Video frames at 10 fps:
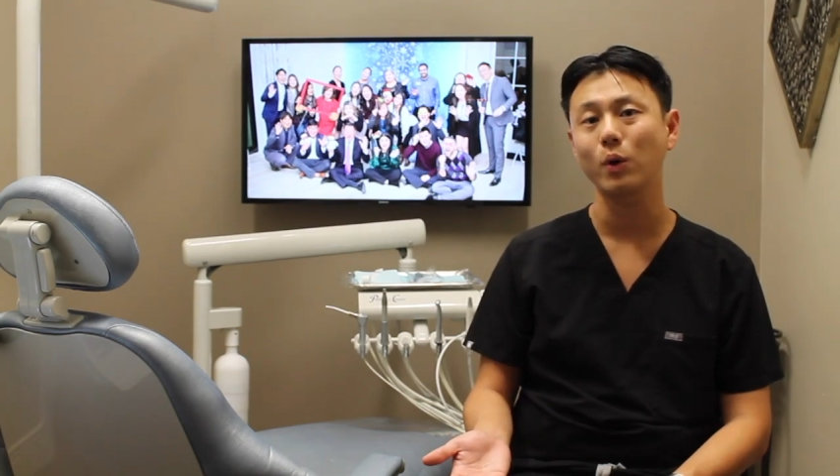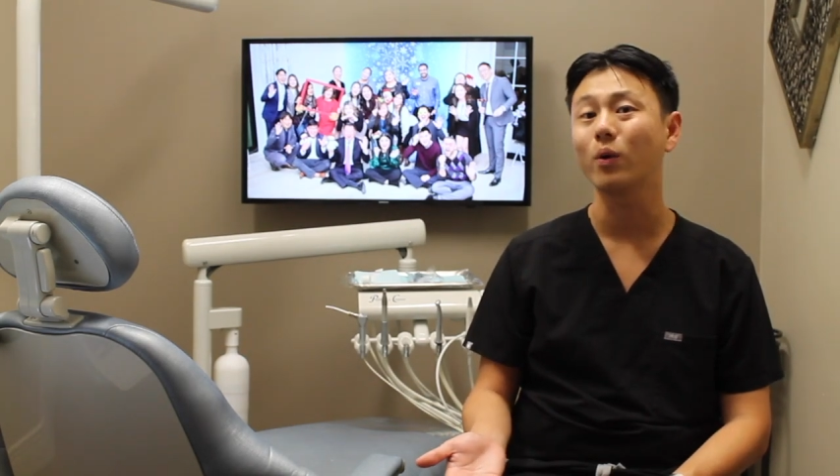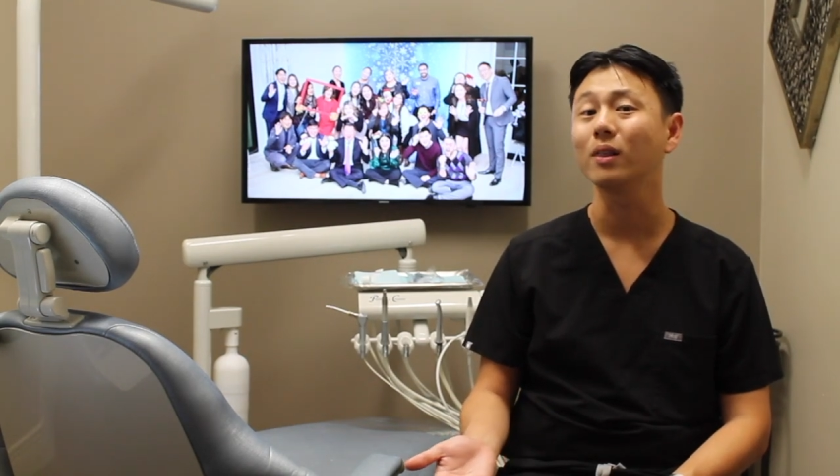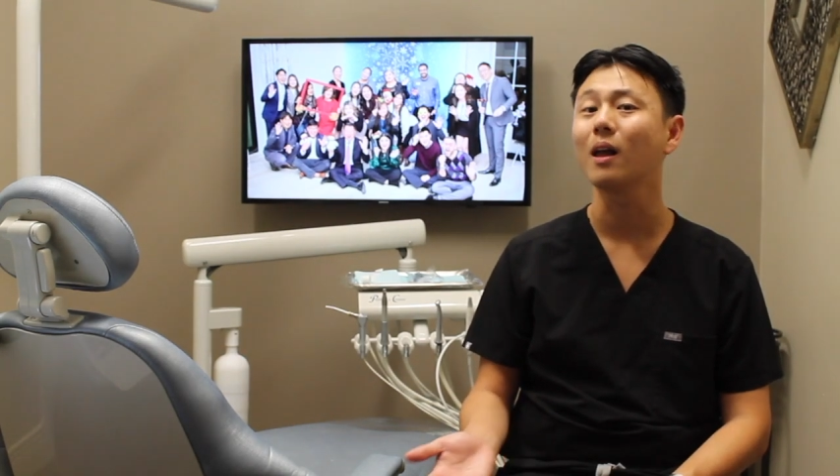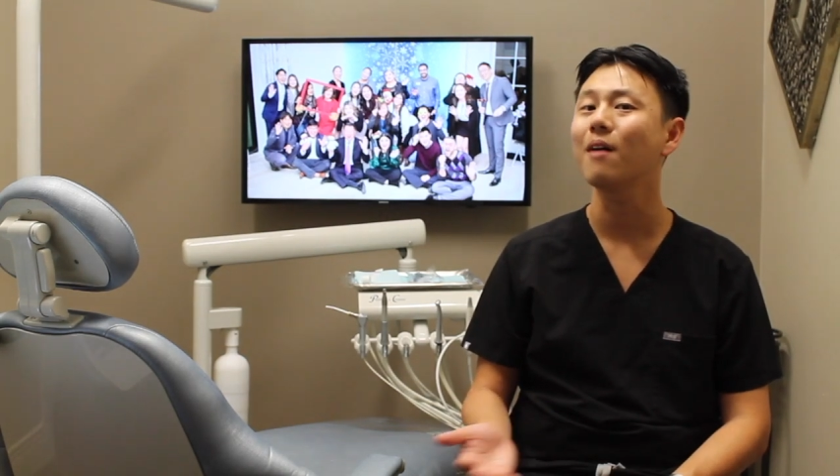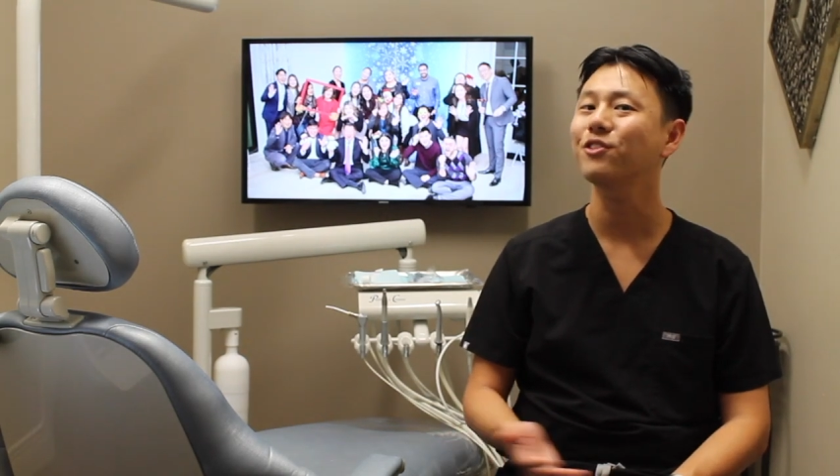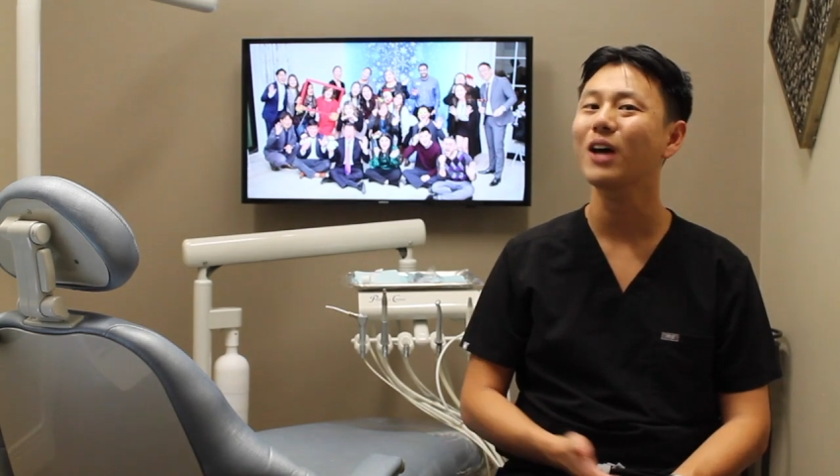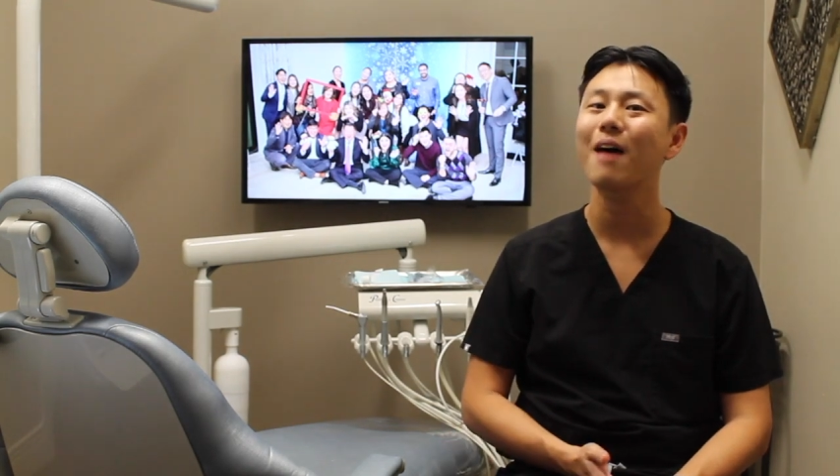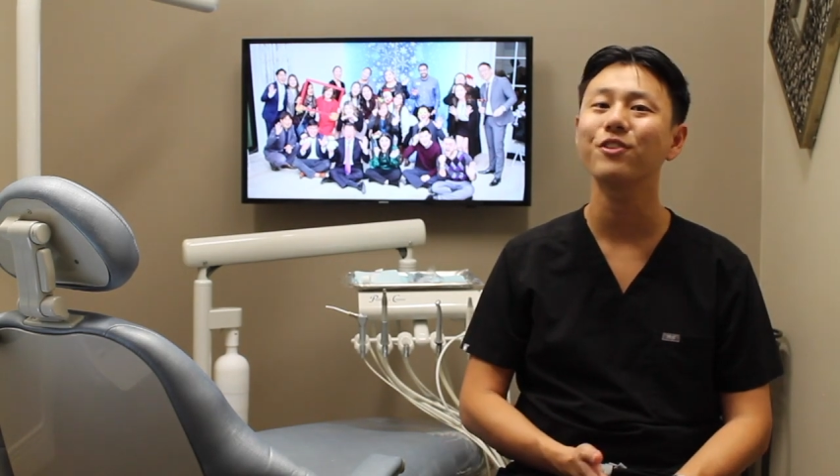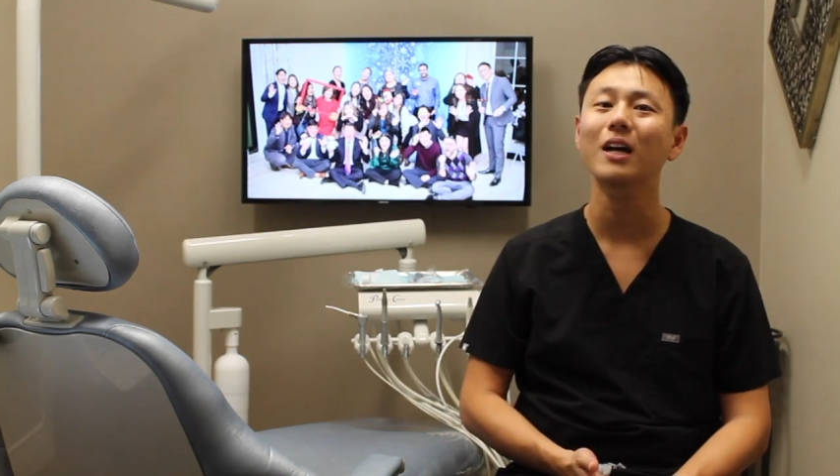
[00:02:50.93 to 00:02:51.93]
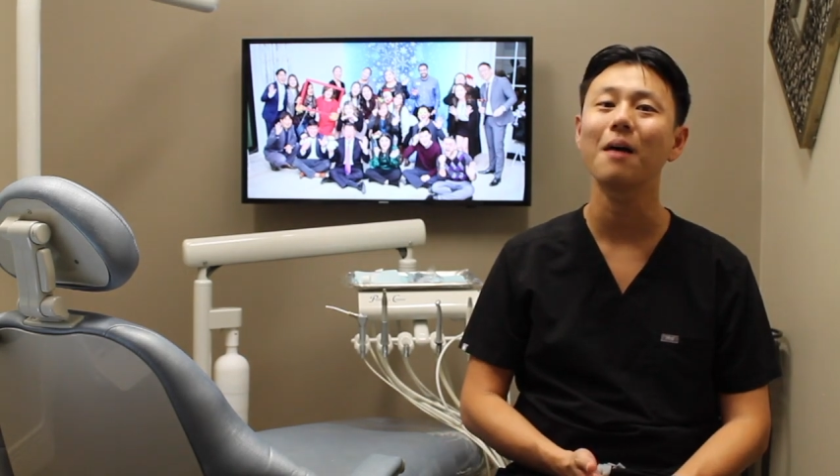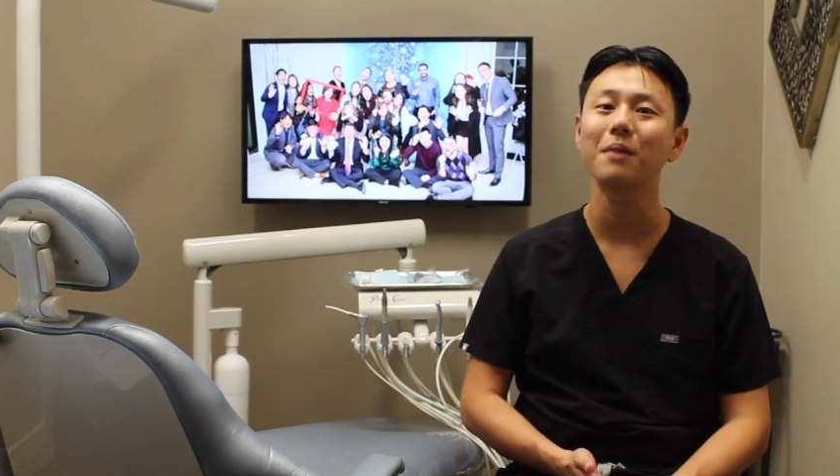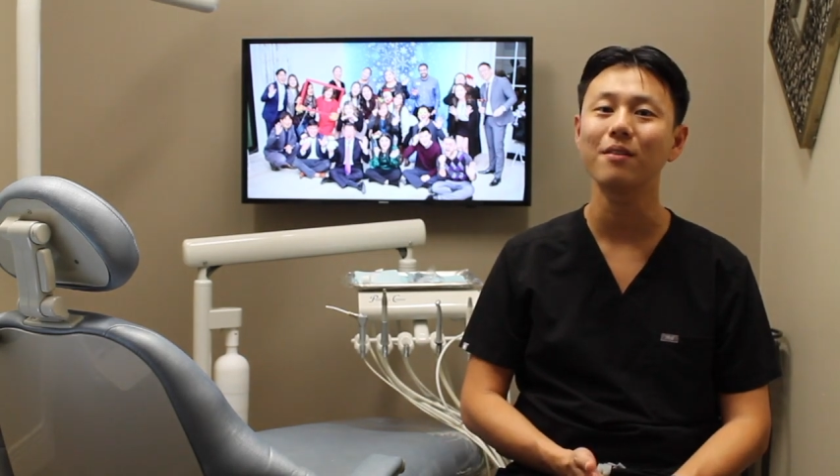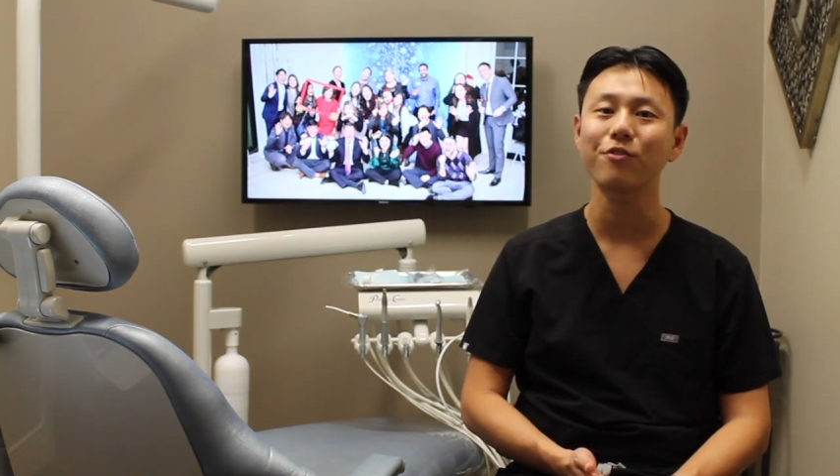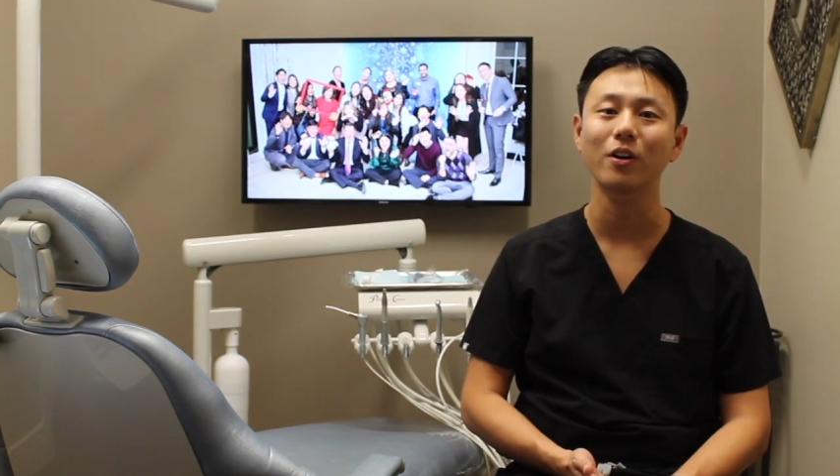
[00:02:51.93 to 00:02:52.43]
we would love to have you
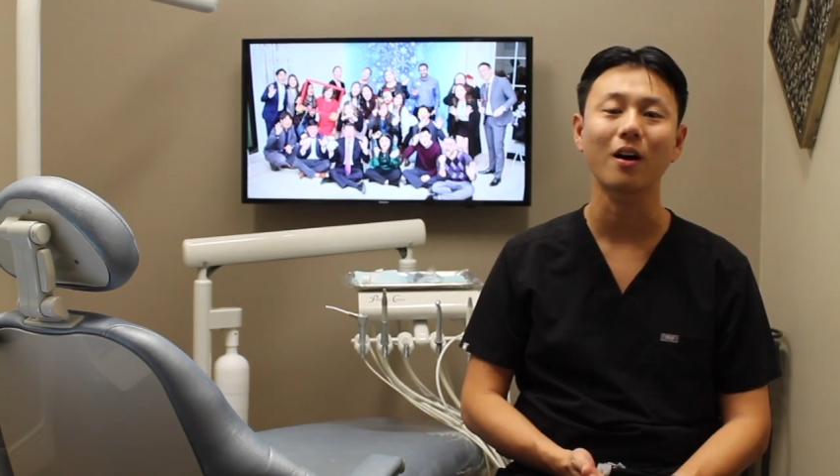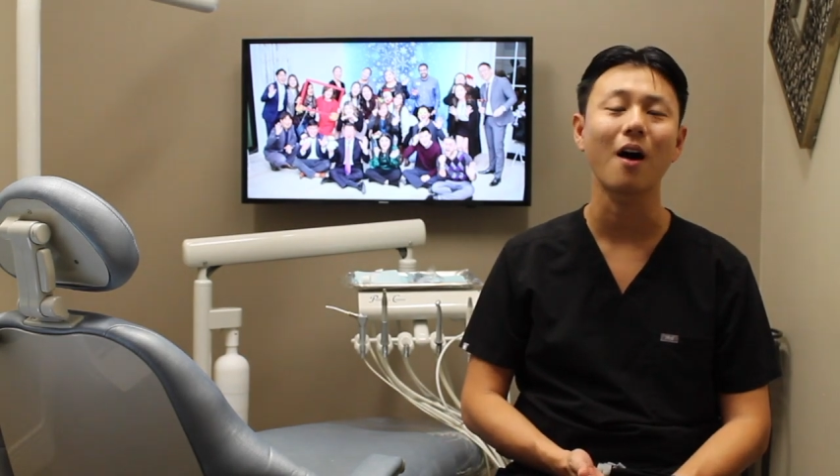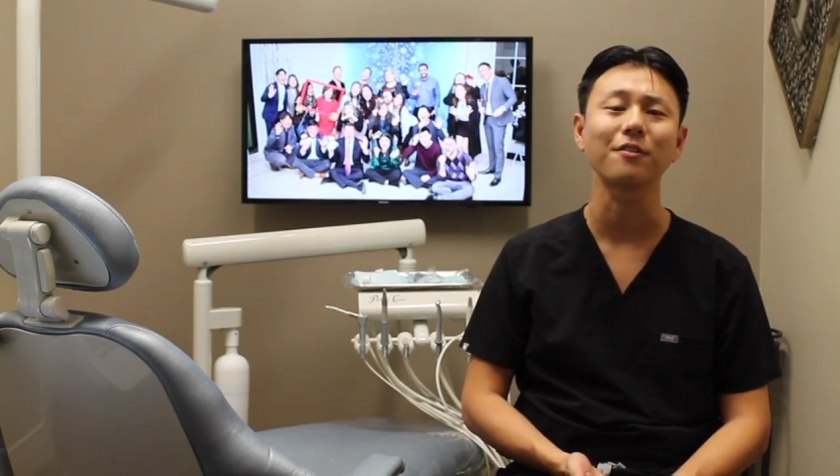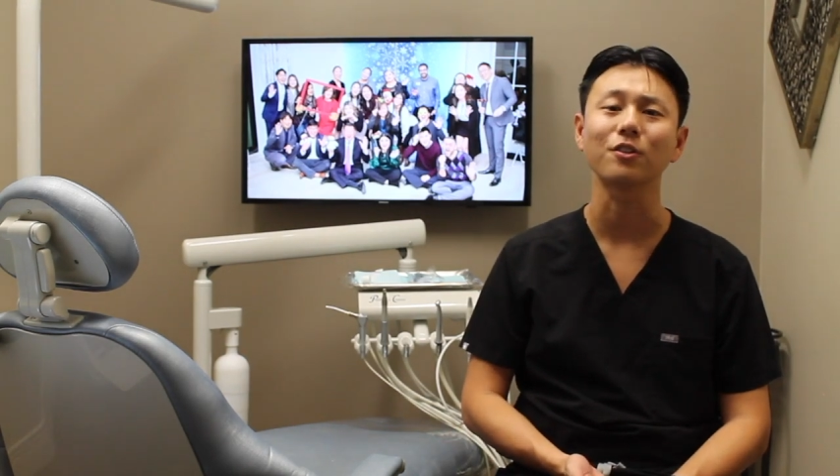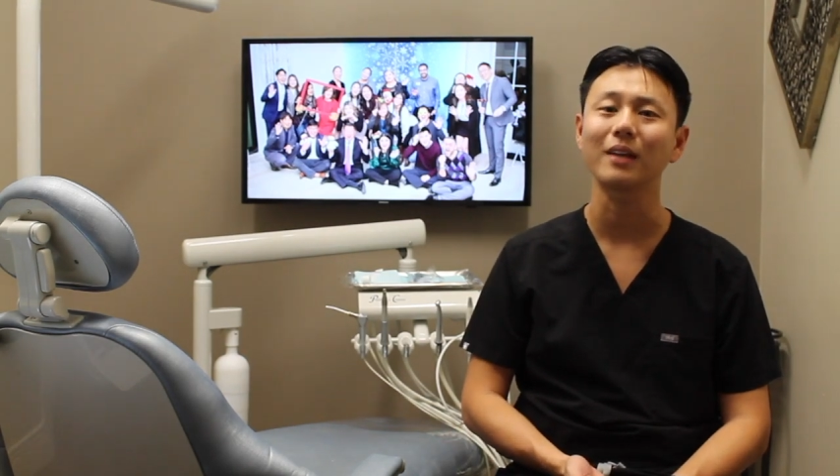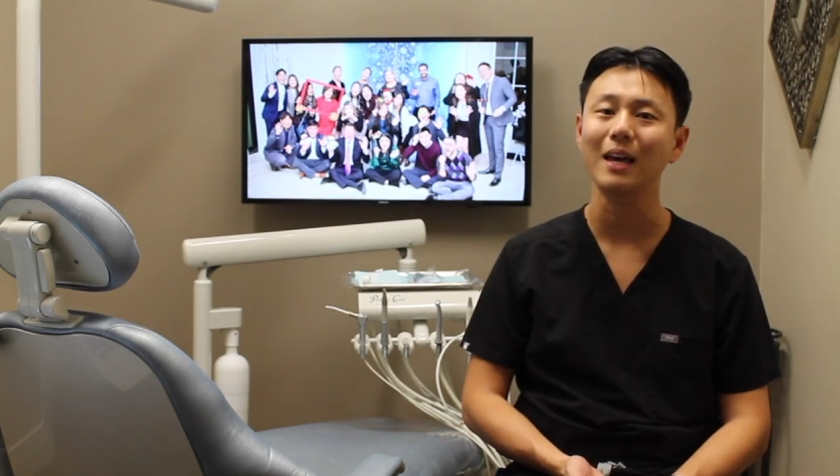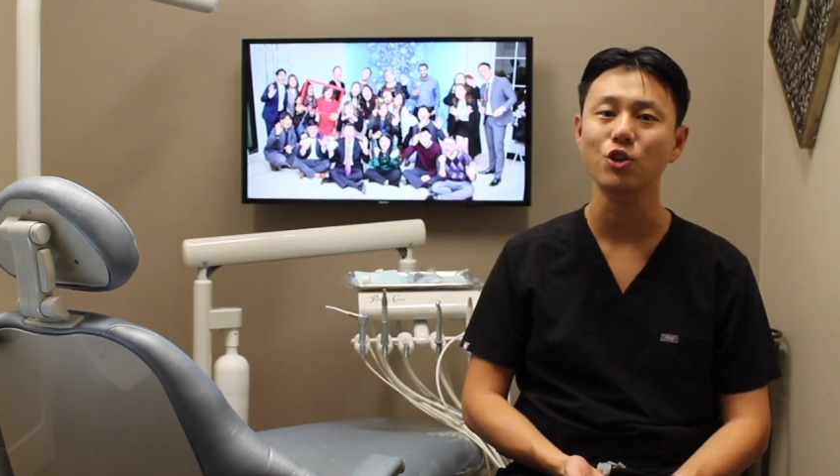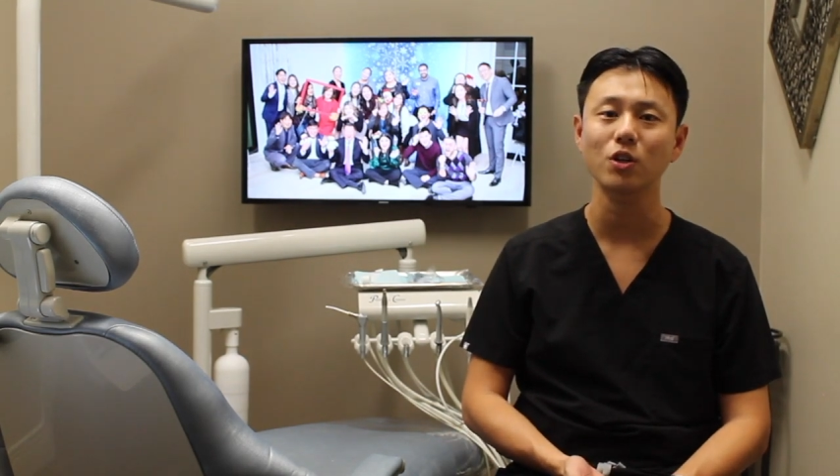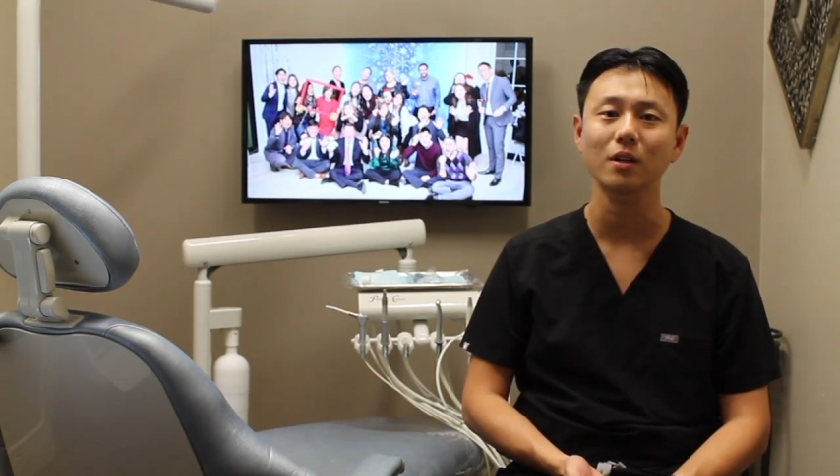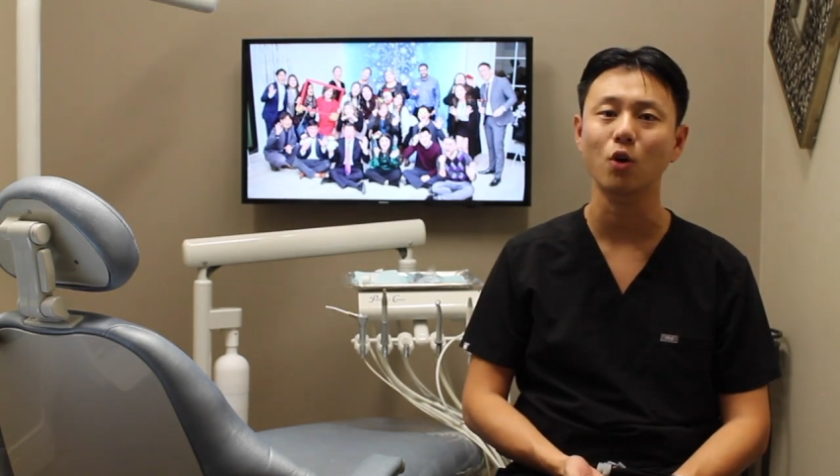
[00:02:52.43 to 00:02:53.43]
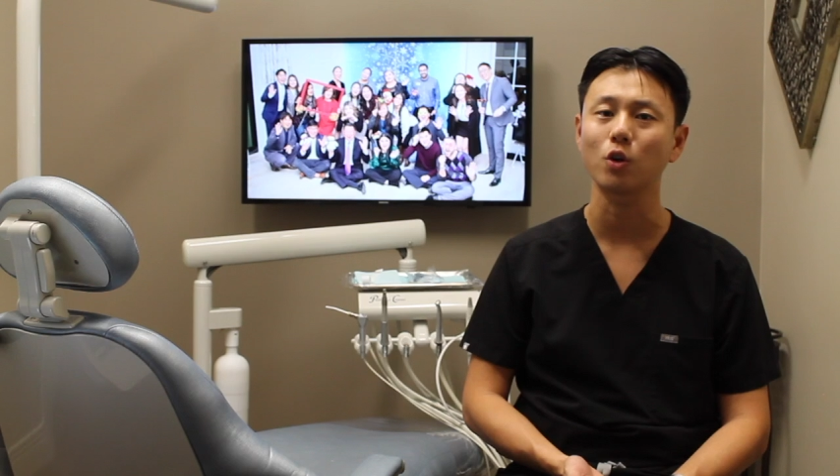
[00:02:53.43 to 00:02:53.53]
come in for a consultation